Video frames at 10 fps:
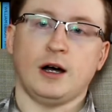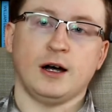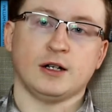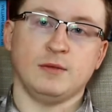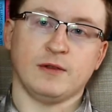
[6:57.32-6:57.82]

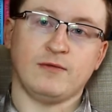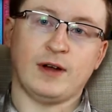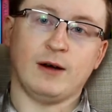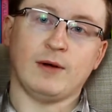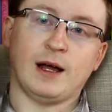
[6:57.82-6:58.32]
Artemis
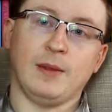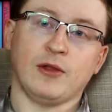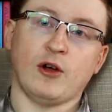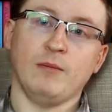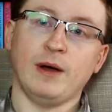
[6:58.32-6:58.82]
Fowl and
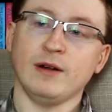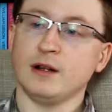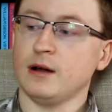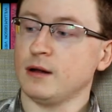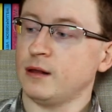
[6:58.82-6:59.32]
the Time
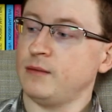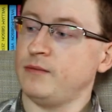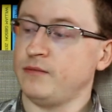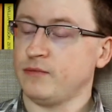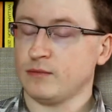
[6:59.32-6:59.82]
Paradox,
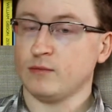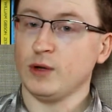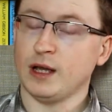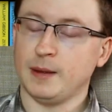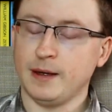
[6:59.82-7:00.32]

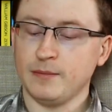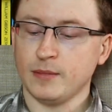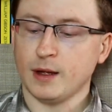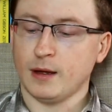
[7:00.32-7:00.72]
getting there,